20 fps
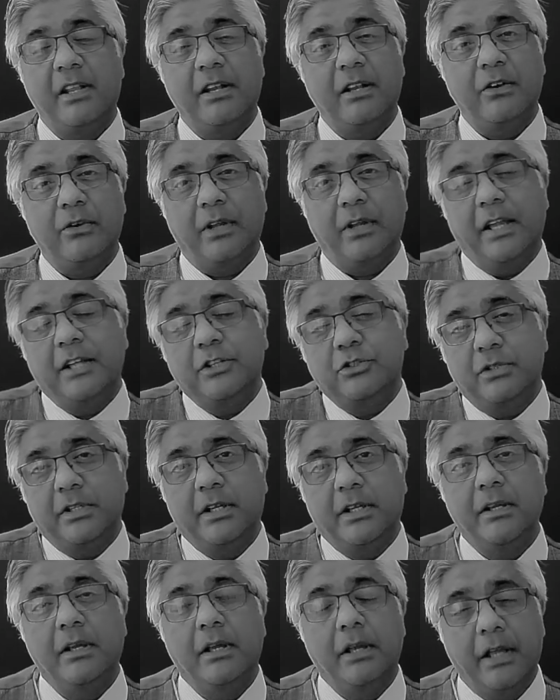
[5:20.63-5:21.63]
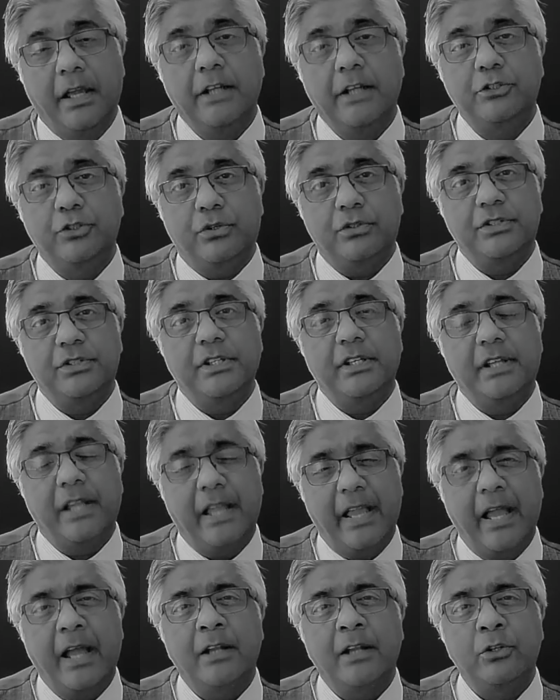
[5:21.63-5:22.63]
then occasionally
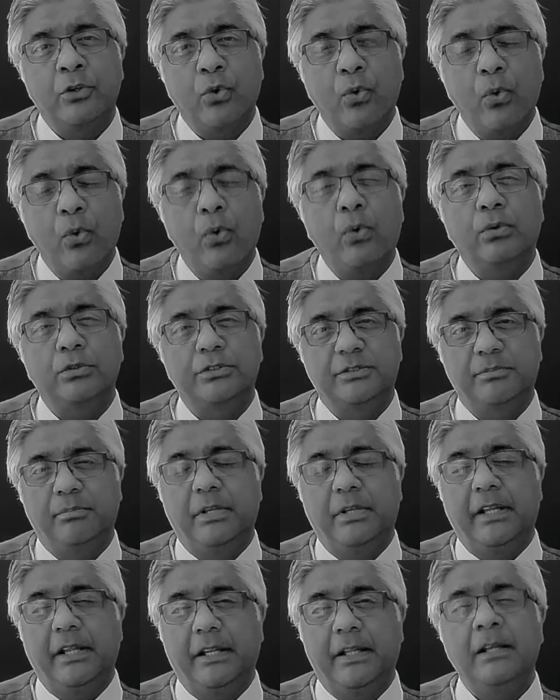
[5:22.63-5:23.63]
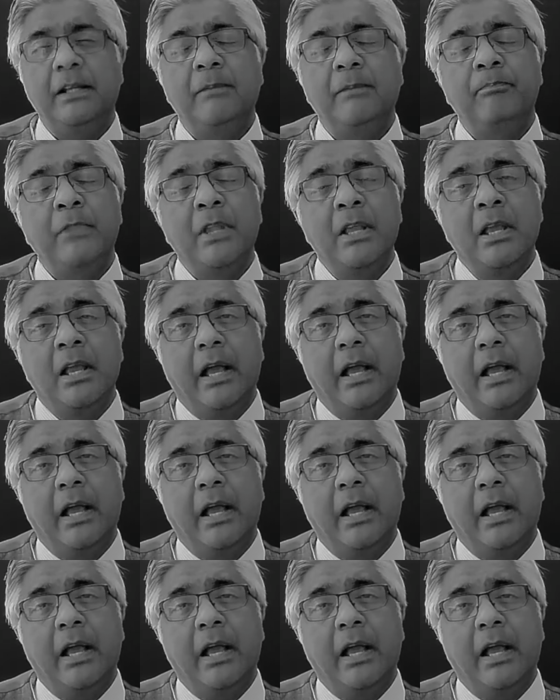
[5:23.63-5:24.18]
HRT can cause bleeding.